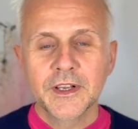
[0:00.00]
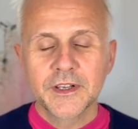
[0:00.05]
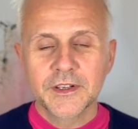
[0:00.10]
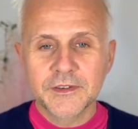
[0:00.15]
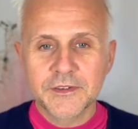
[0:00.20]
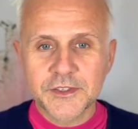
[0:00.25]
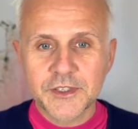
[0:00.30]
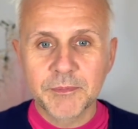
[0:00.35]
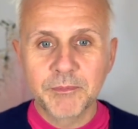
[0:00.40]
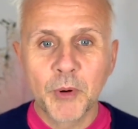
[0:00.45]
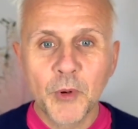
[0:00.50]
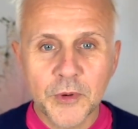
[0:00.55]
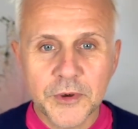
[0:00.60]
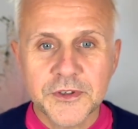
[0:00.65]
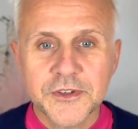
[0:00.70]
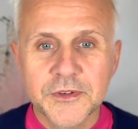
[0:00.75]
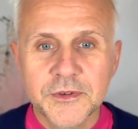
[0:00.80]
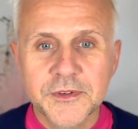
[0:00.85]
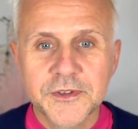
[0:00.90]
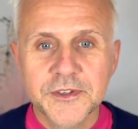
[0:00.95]
supports
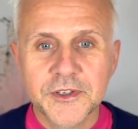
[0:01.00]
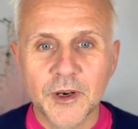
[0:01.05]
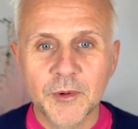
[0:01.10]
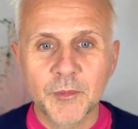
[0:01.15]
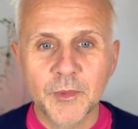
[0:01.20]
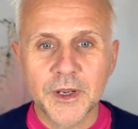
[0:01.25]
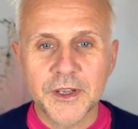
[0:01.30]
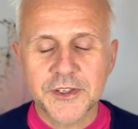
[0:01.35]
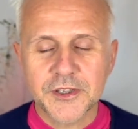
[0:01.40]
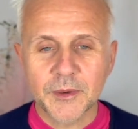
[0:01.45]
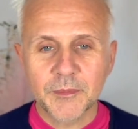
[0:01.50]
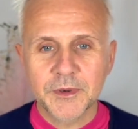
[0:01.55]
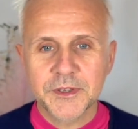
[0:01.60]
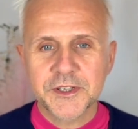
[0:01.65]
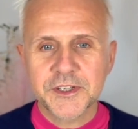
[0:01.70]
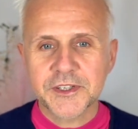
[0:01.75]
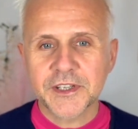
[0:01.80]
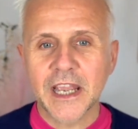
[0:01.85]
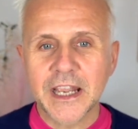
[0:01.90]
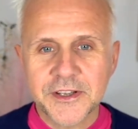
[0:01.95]
you in some way, someone
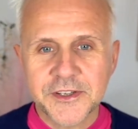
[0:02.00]
says